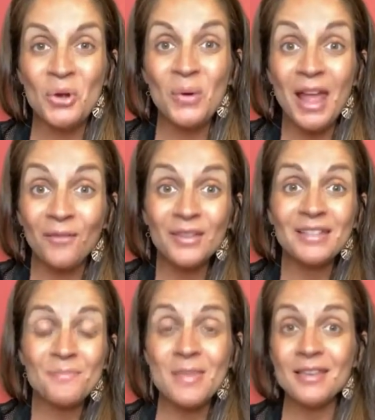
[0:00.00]
We have
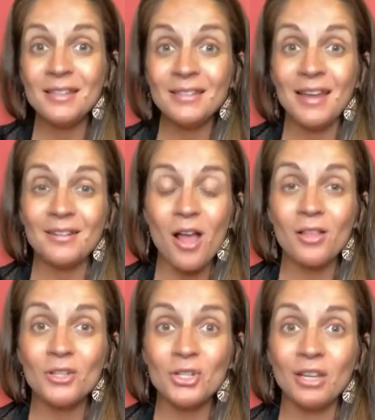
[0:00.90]
this amazing
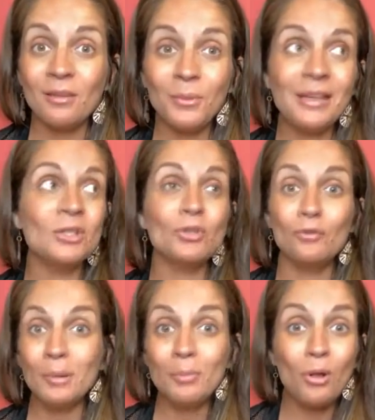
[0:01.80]
technology that we can
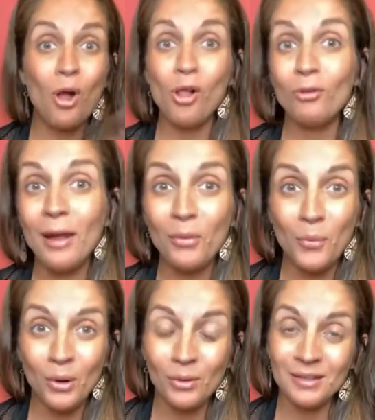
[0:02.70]
serve people all around the
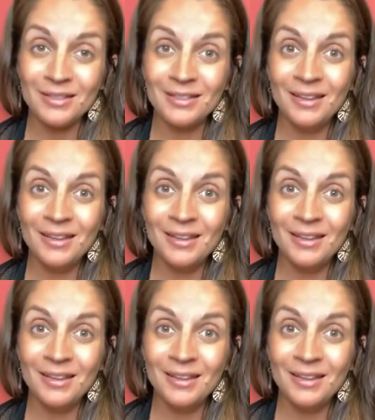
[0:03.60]
world.